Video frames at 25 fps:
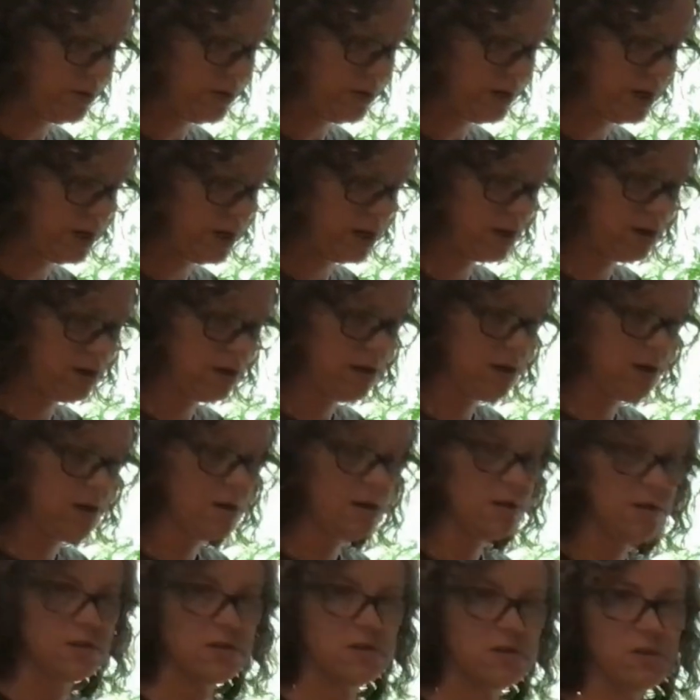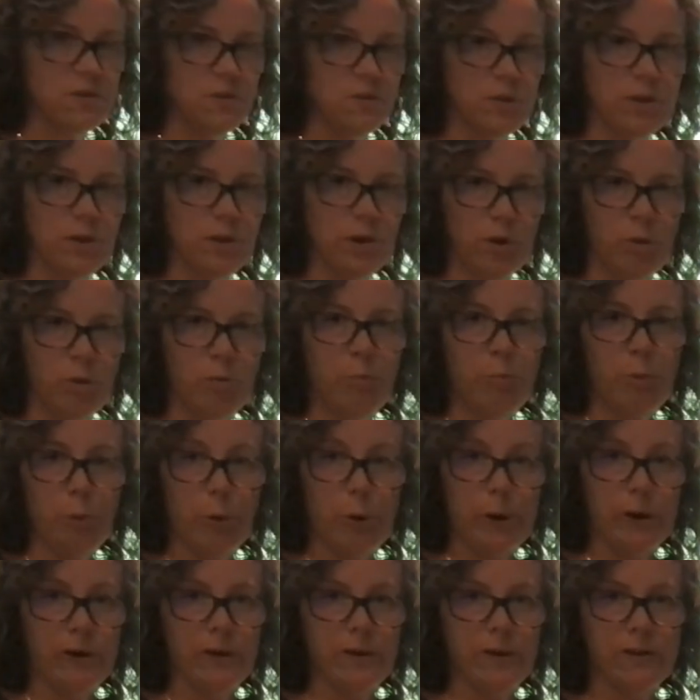thing to a low
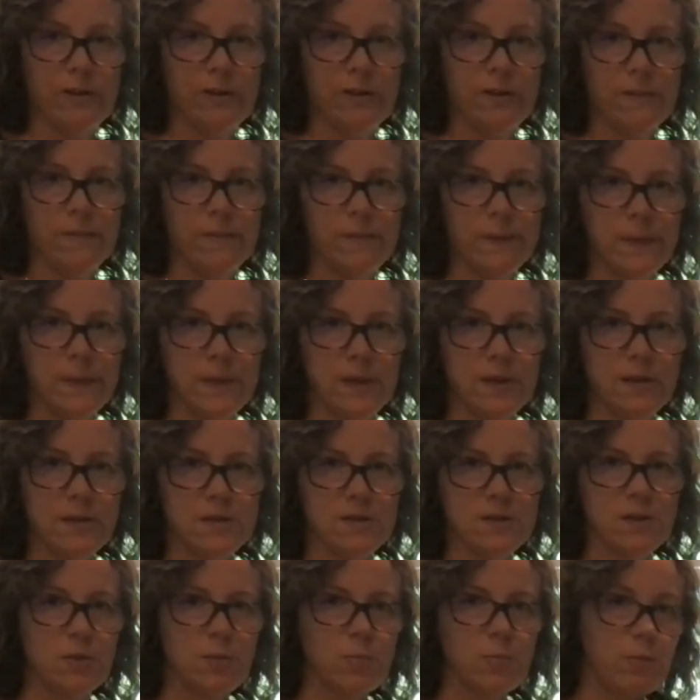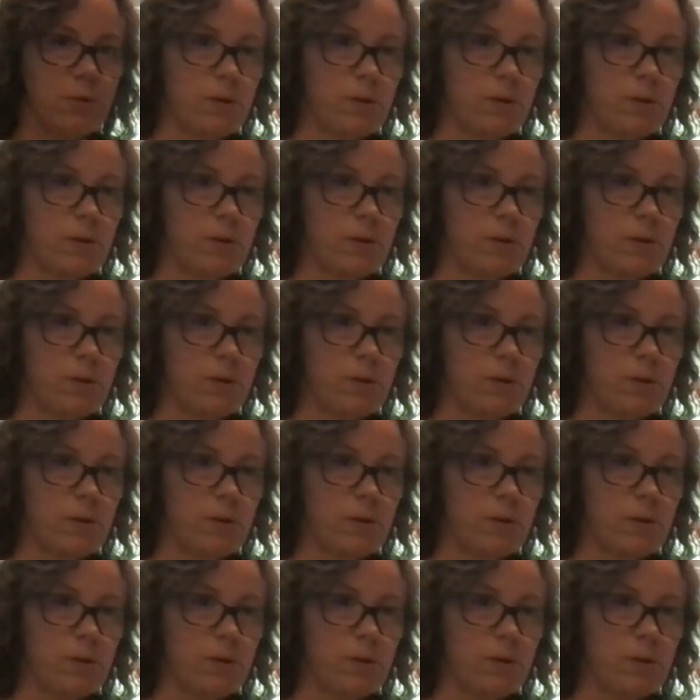boil. So